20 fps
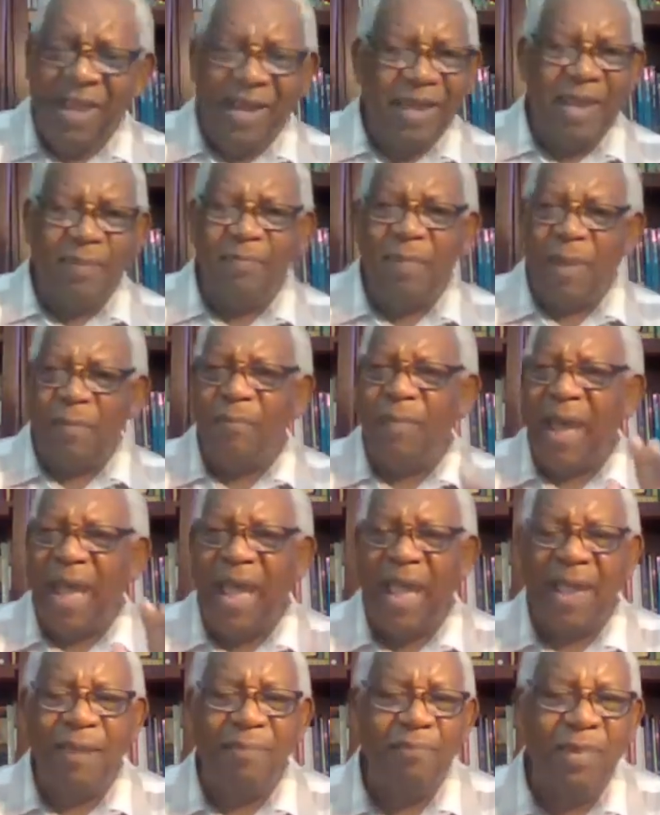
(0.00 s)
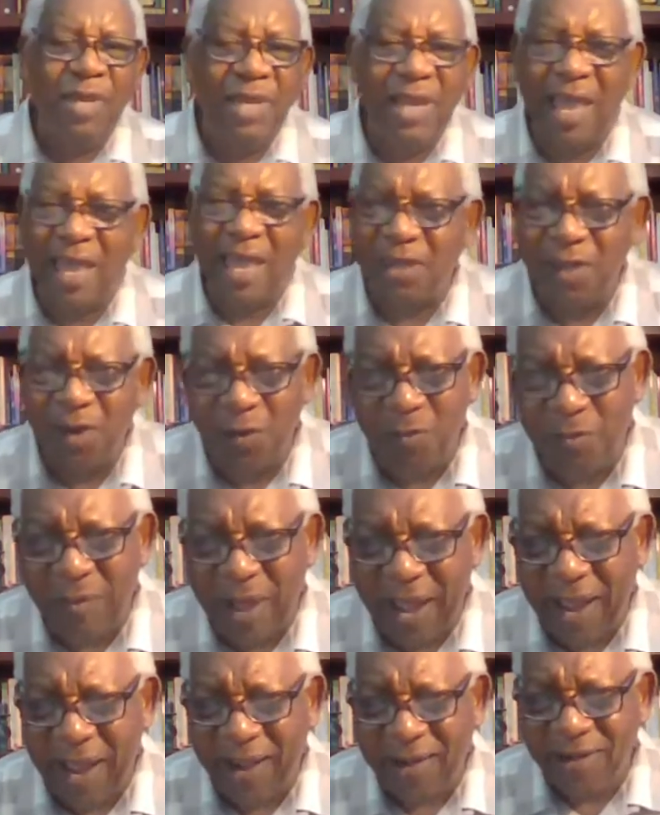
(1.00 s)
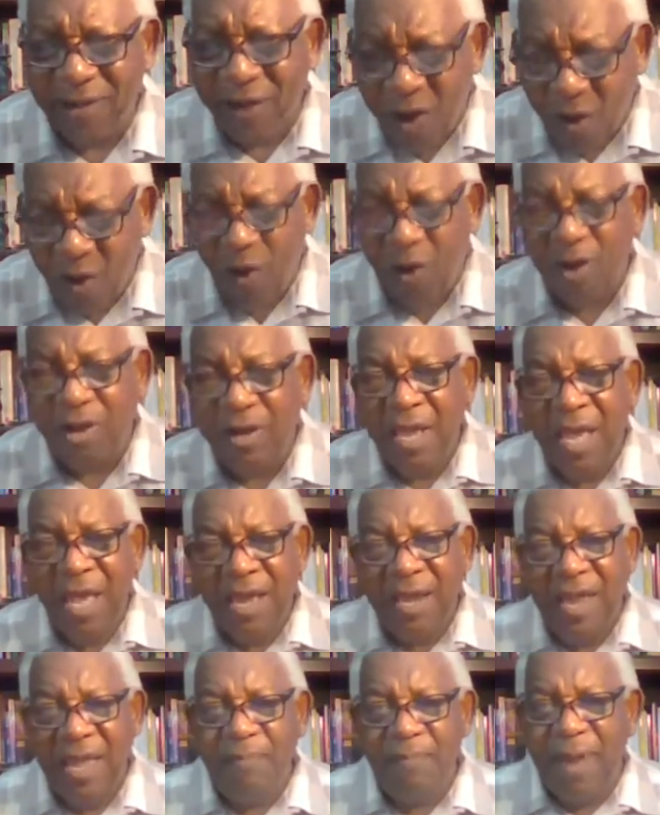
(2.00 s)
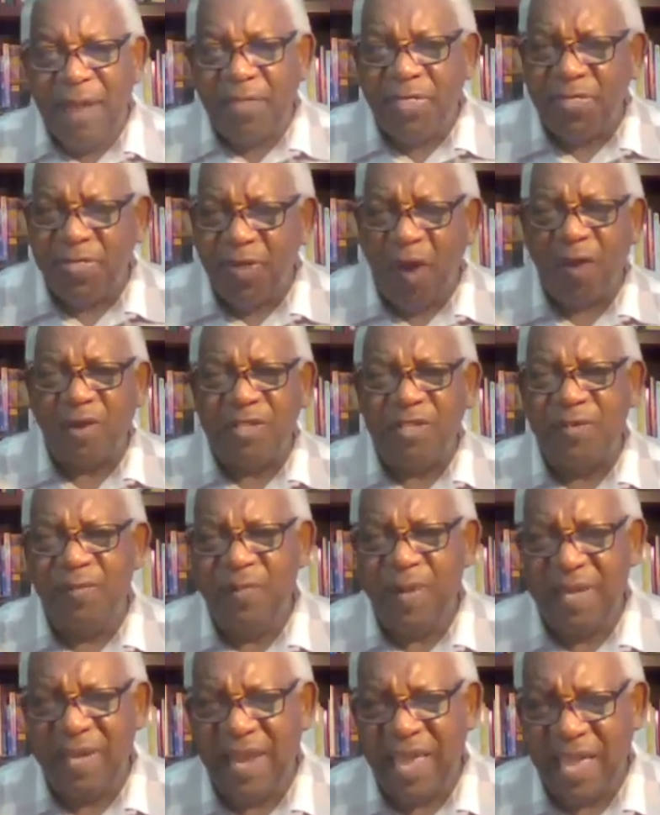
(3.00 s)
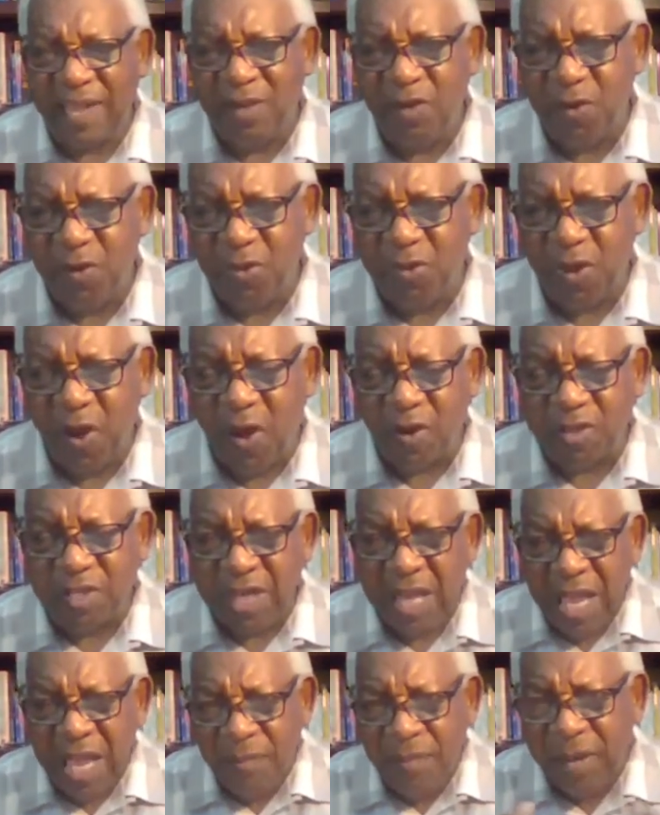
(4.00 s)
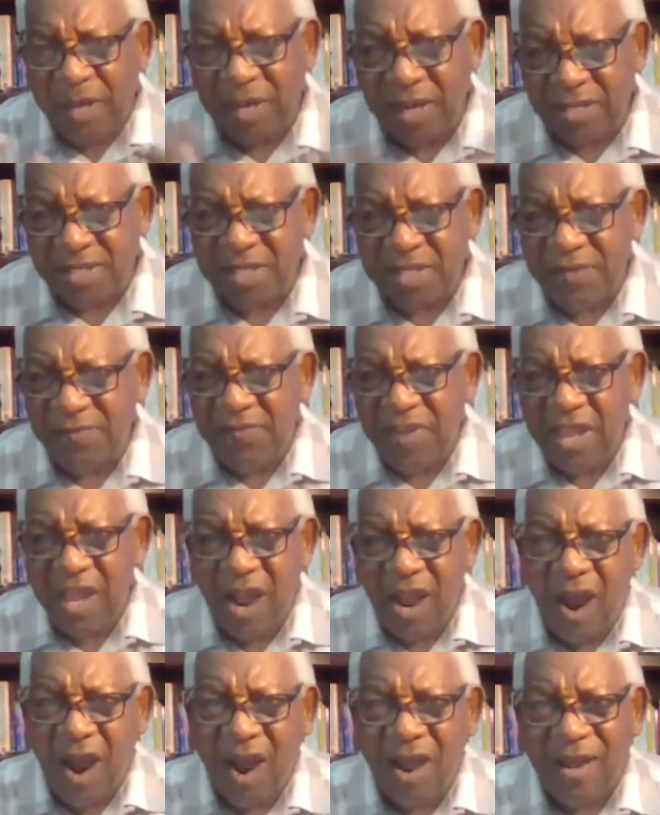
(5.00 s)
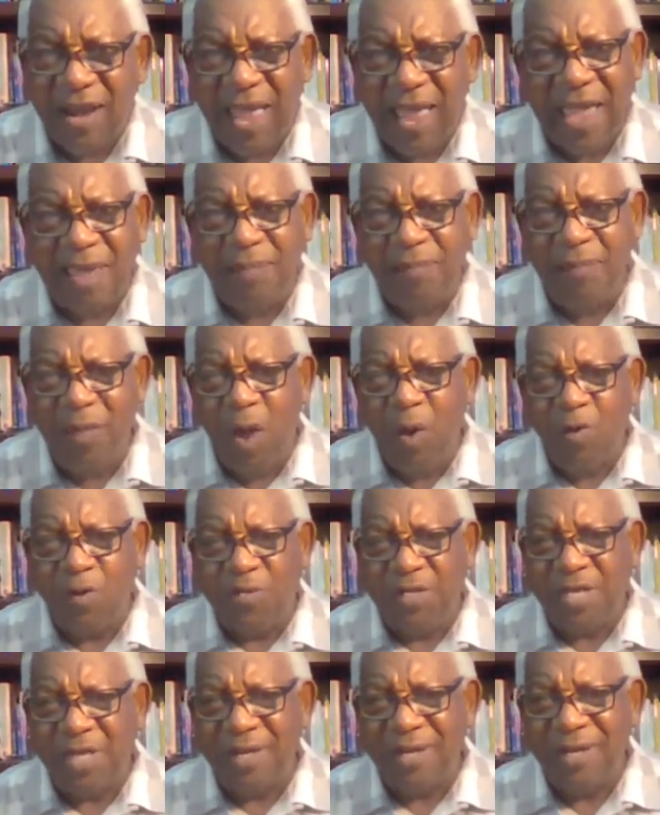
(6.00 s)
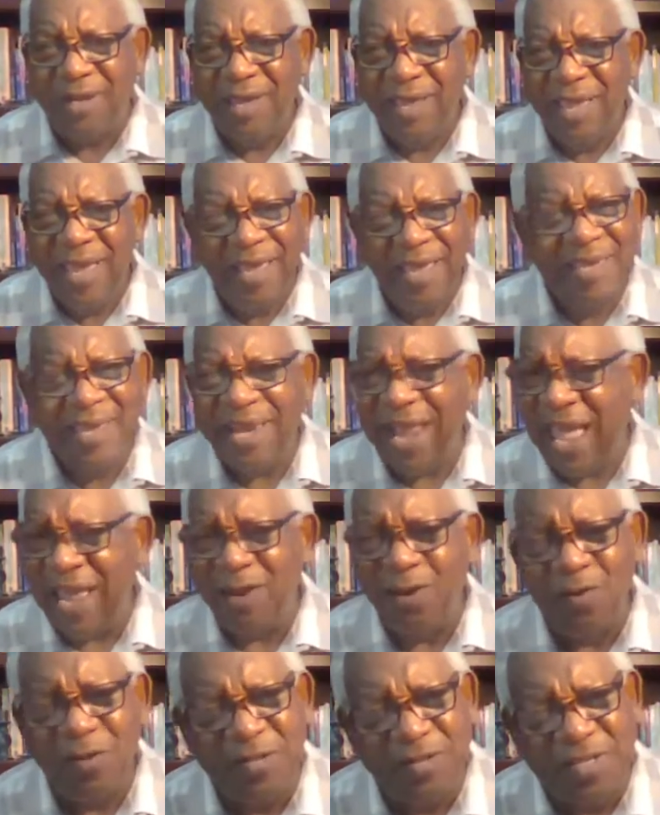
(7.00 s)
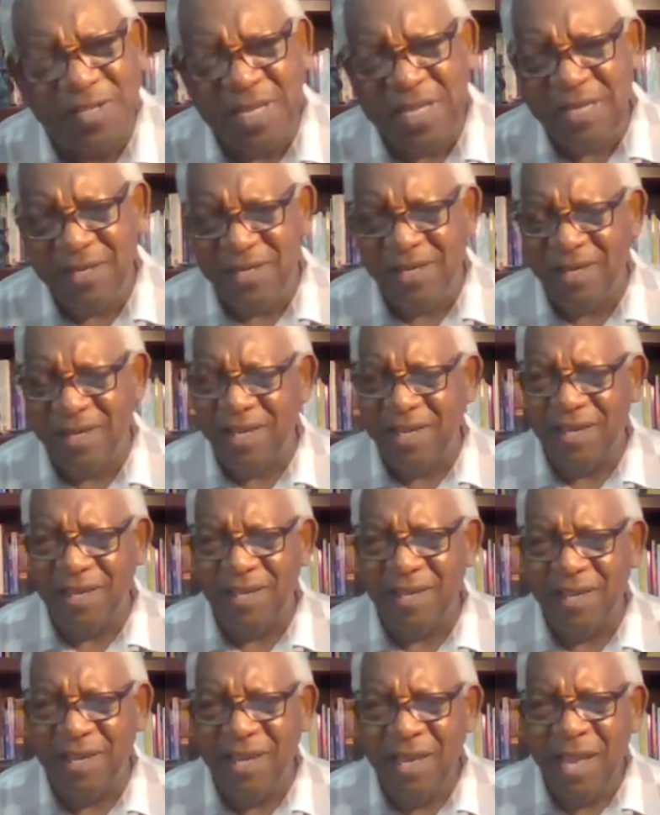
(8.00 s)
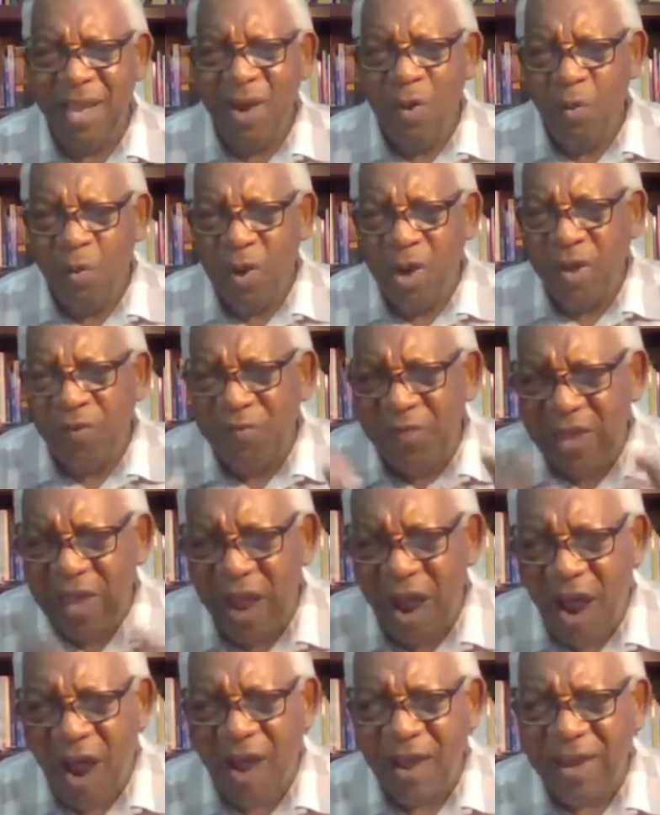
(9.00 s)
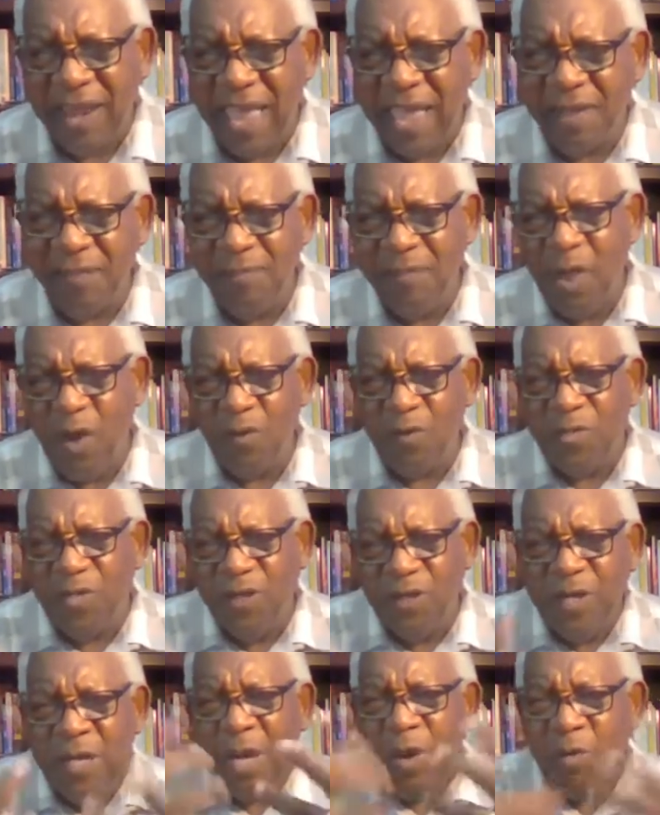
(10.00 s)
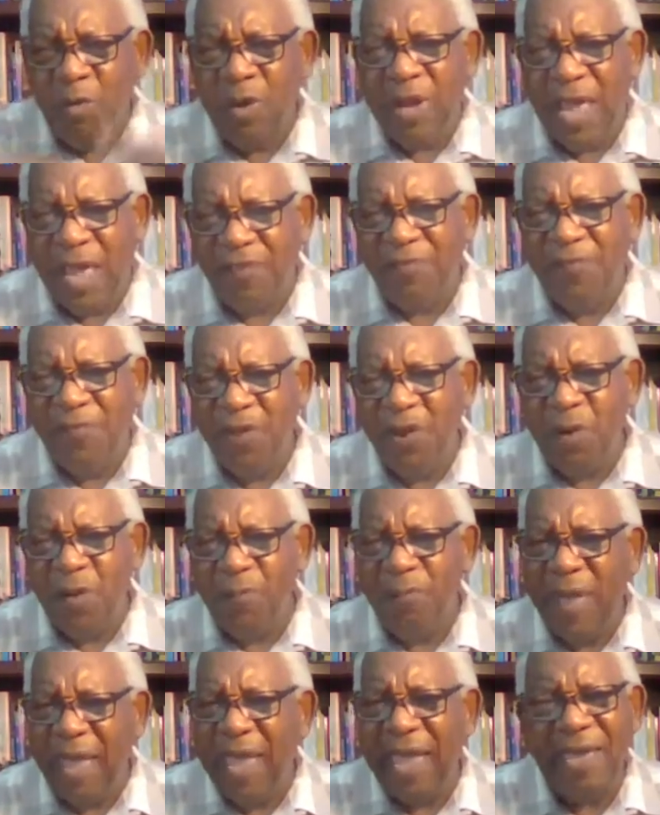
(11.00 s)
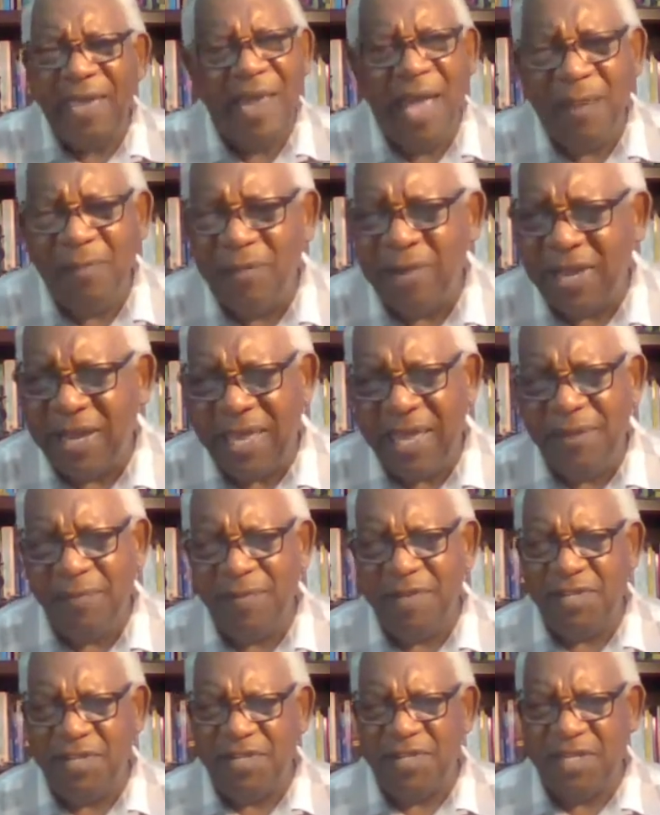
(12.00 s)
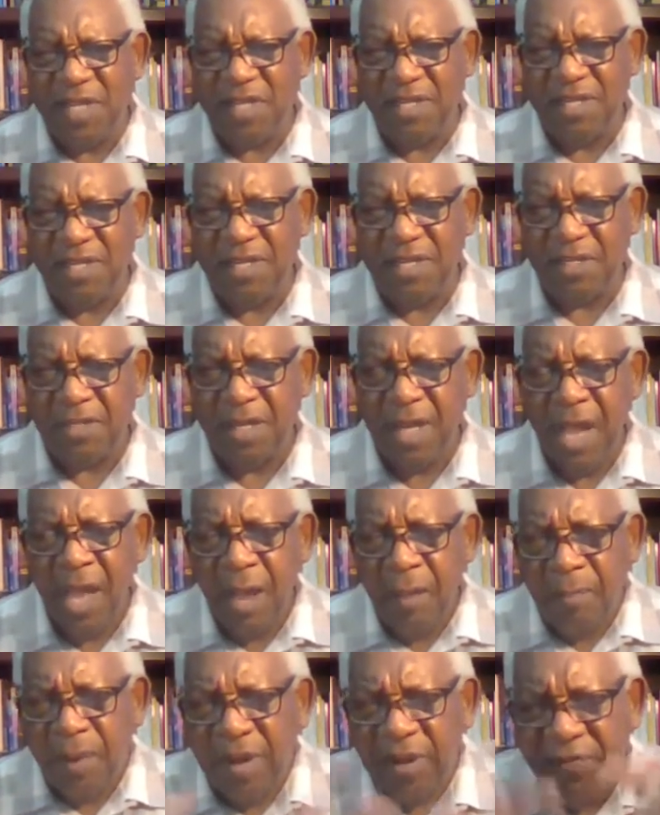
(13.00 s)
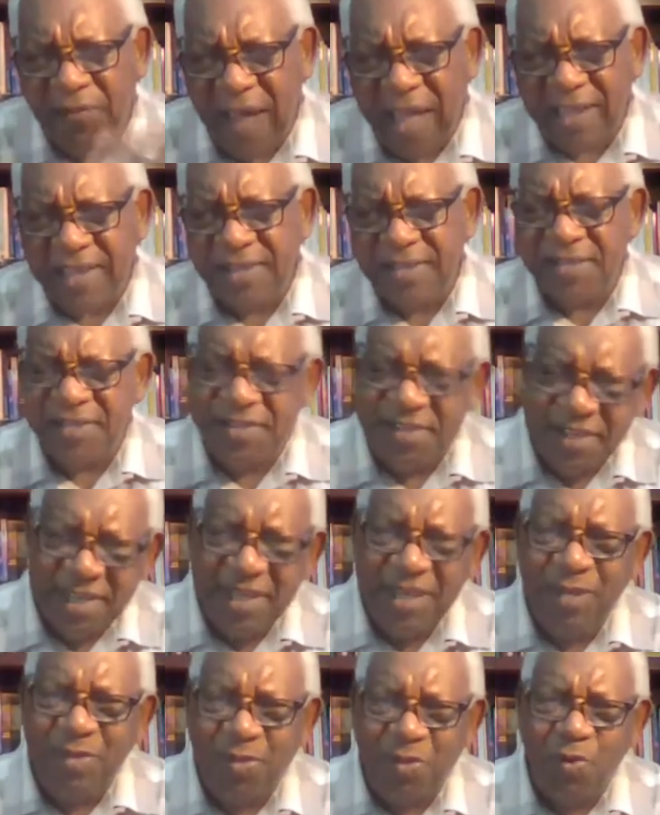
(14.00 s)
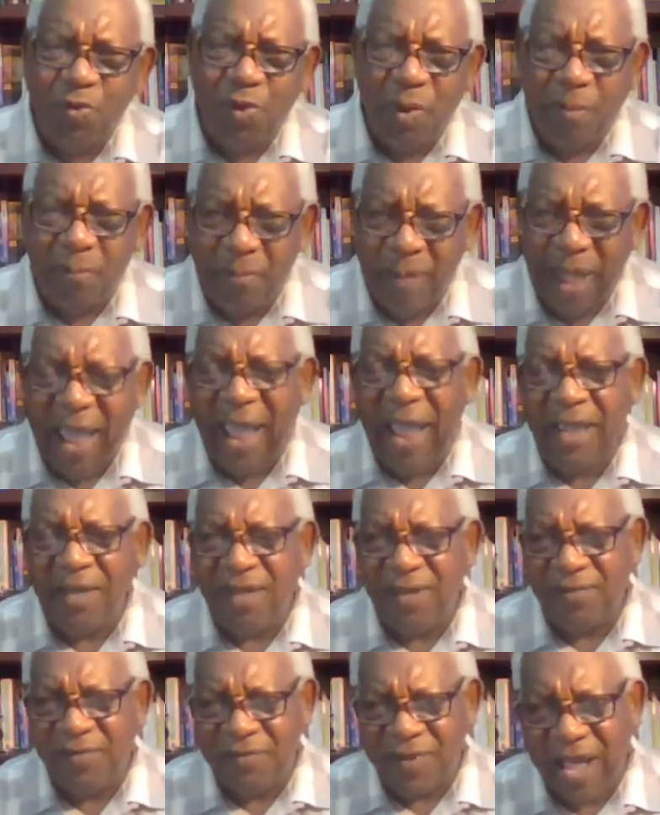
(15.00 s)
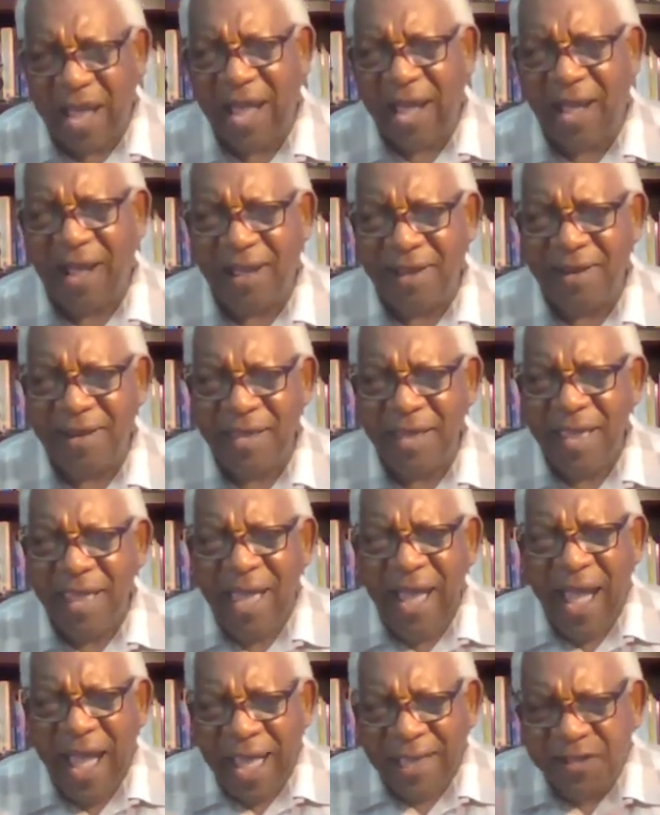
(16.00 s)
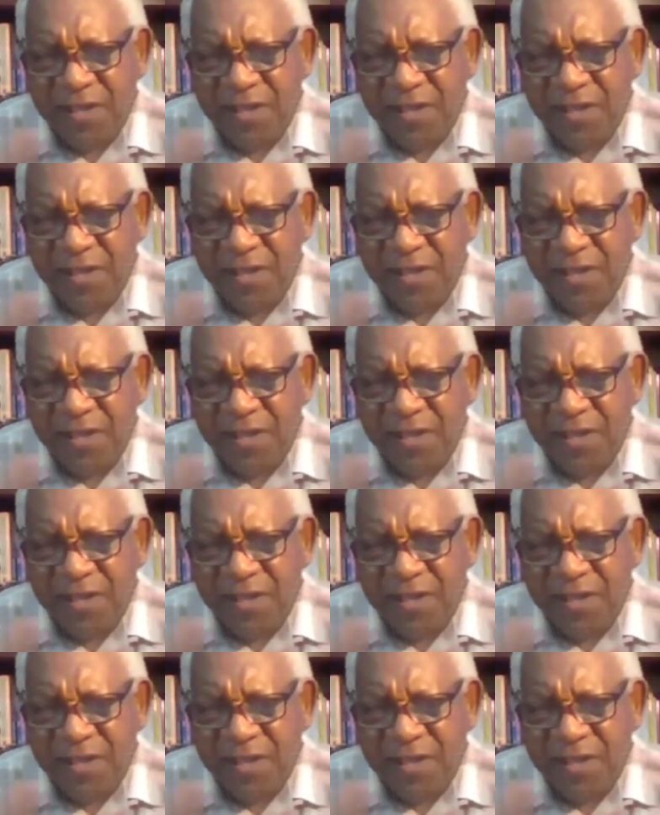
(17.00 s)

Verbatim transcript: let my mind be like your mind. Lord, let my thoughts be like your thoughts. Because if they are like Milton, then I don't see clearly. Well, if they are like Milton, when I feel bad, I'm claiming sickness. But if I can see through the mind of God, I